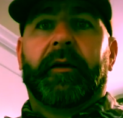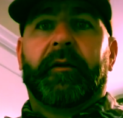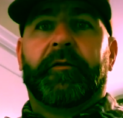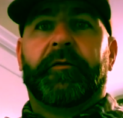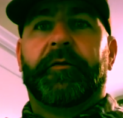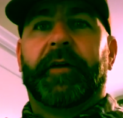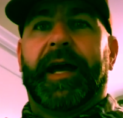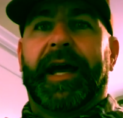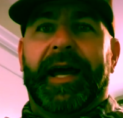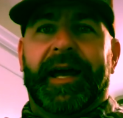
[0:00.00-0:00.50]

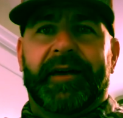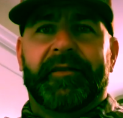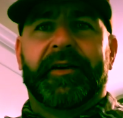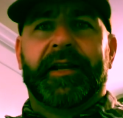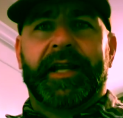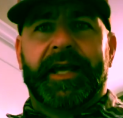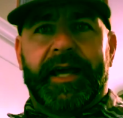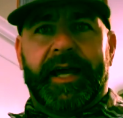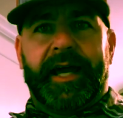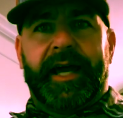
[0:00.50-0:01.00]

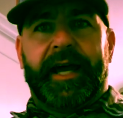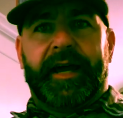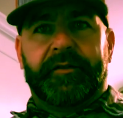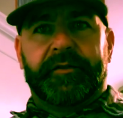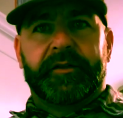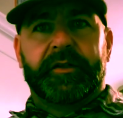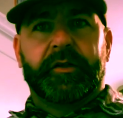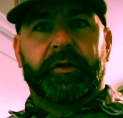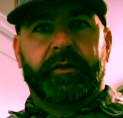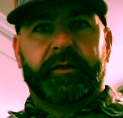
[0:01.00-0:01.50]

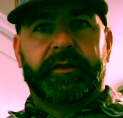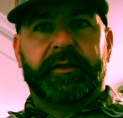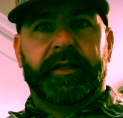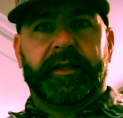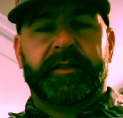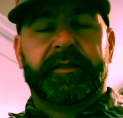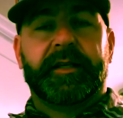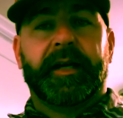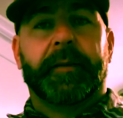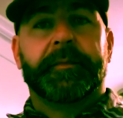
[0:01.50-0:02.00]
5.5 to
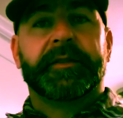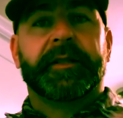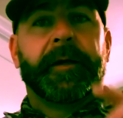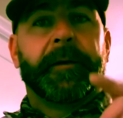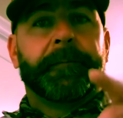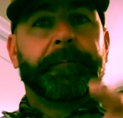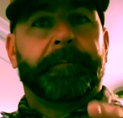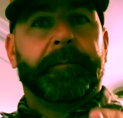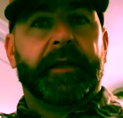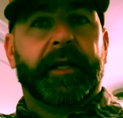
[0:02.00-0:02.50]
6 cups.
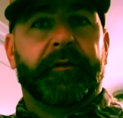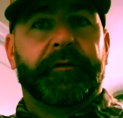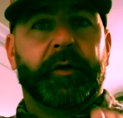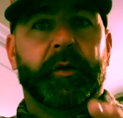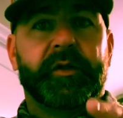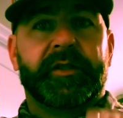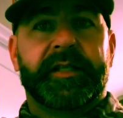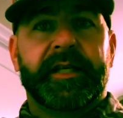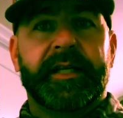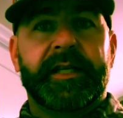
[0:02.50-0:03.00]
If
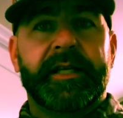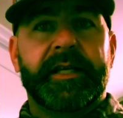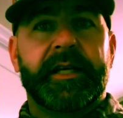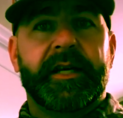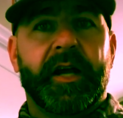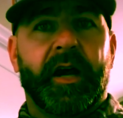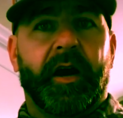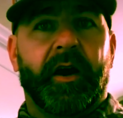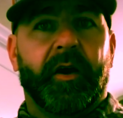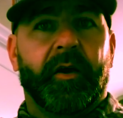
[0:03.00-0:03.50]
you didn't
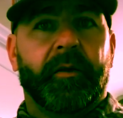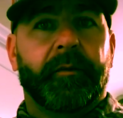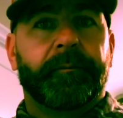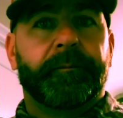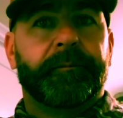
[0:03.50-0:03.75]
know,